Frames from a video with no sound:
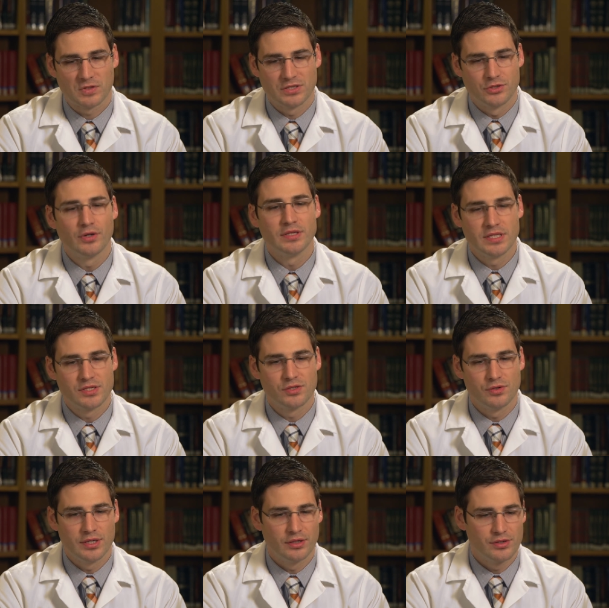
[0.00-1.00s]
during these two
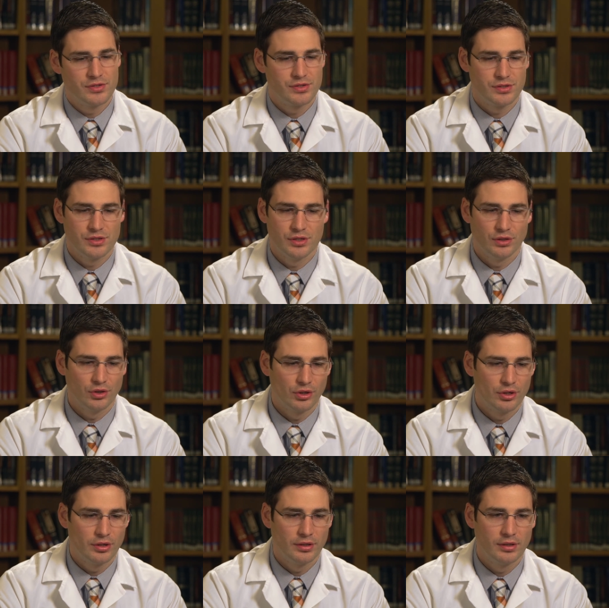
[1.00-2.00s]
years, you
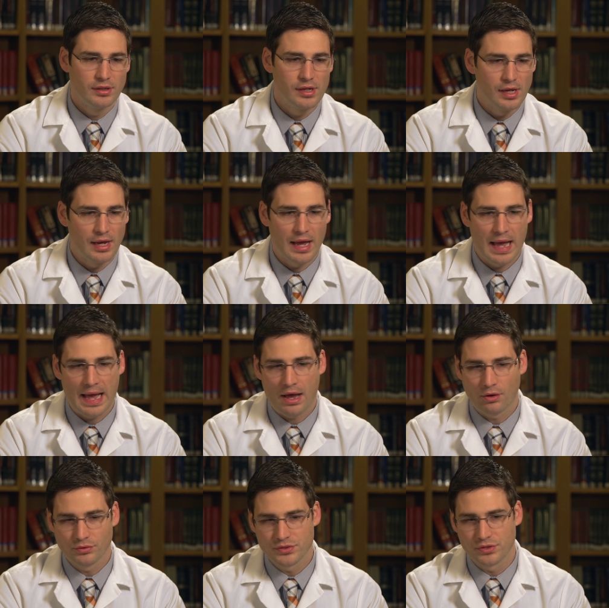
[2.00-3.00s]
learn uh,
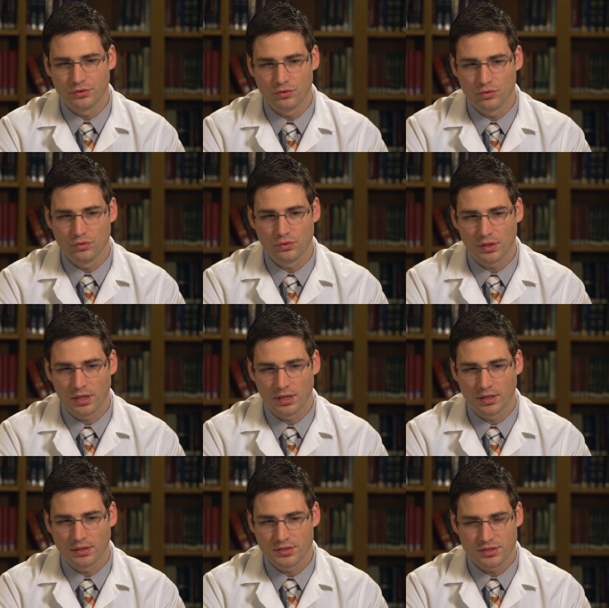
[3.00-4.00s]
how to
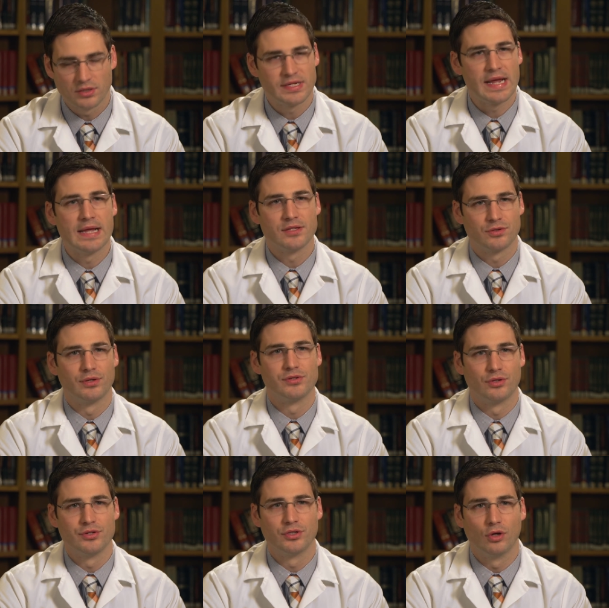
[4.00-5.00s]
uh, start to answer a
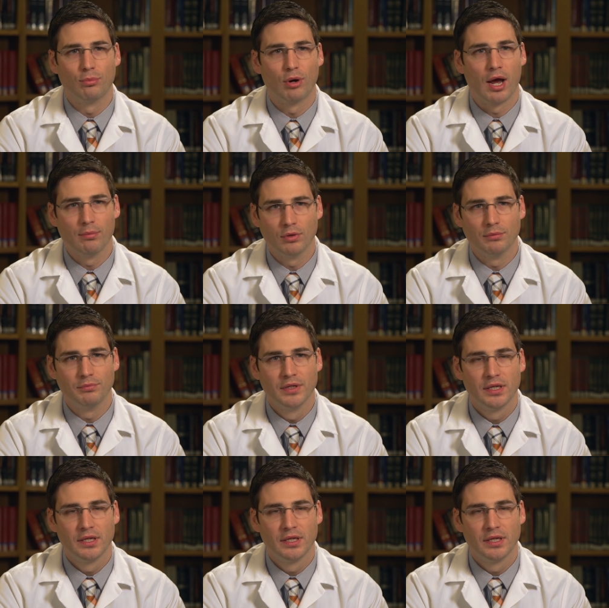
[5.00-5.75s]
surgical problem.